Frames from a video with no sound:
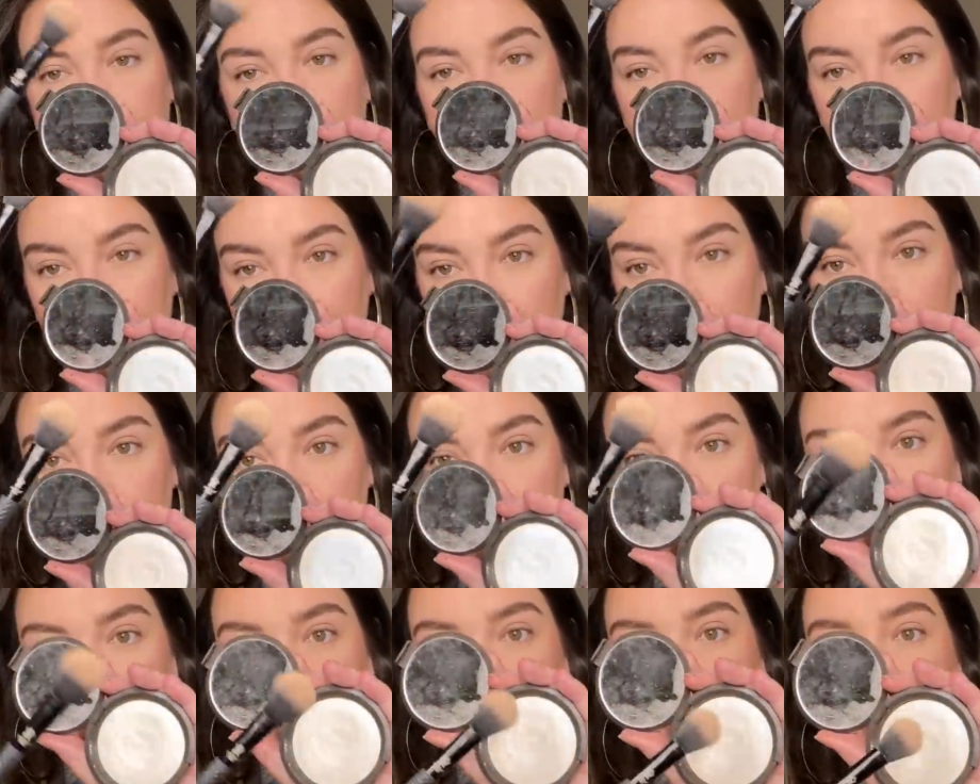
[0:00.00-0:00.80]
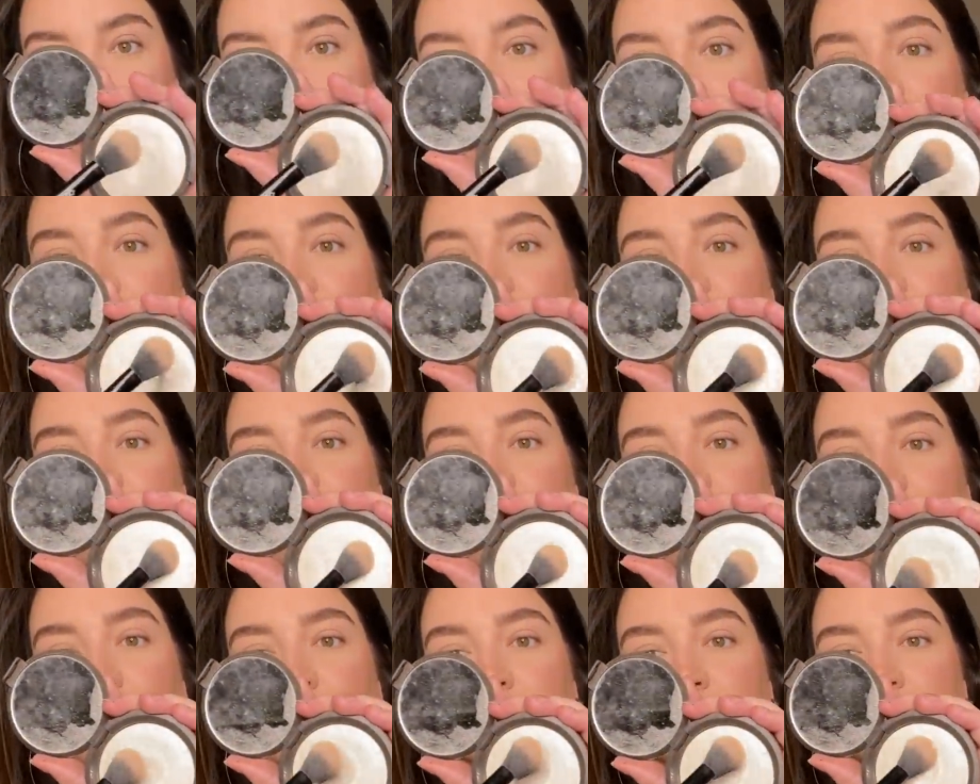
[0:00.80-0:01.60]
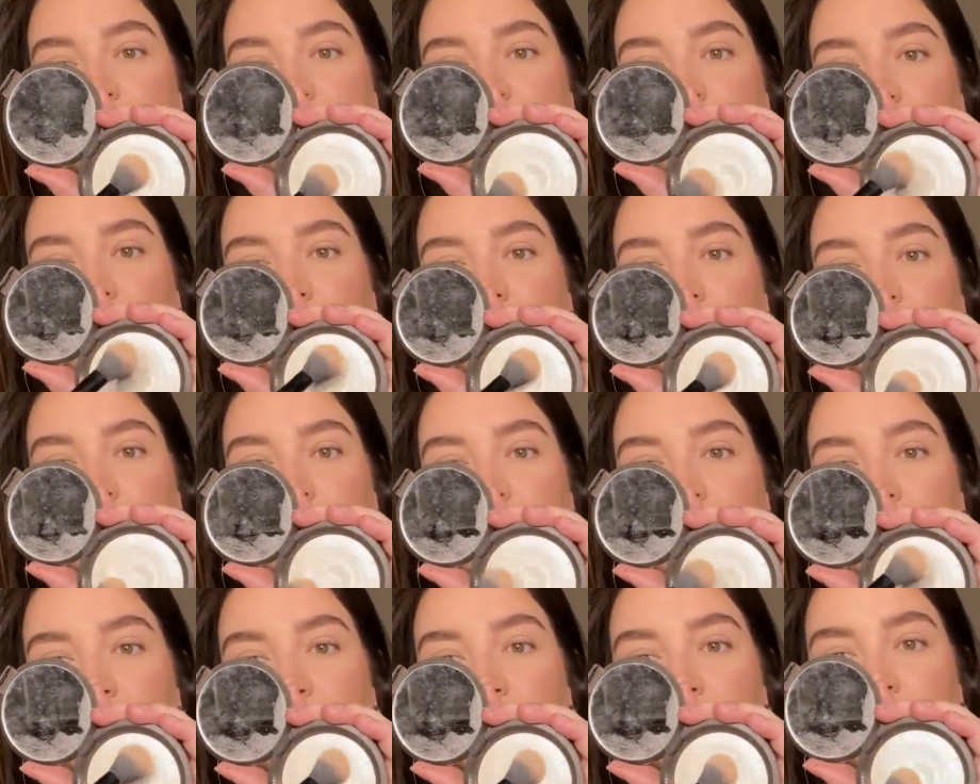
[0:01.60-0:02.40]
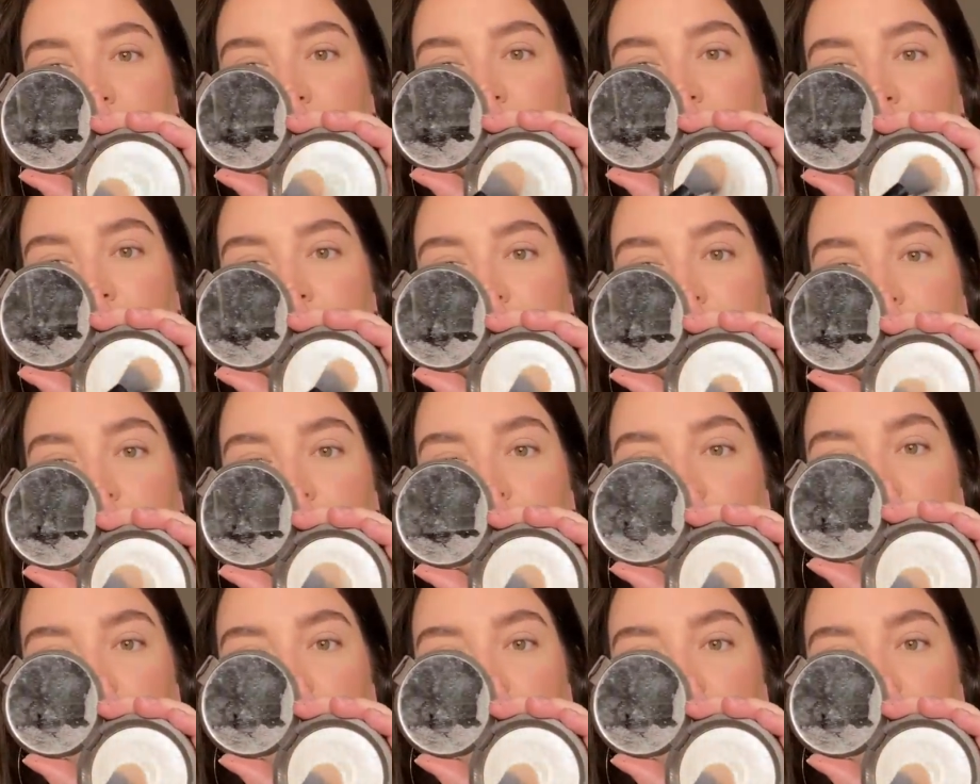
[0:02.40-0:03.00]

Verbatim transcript: I need to clean it. I'm just gonna go in.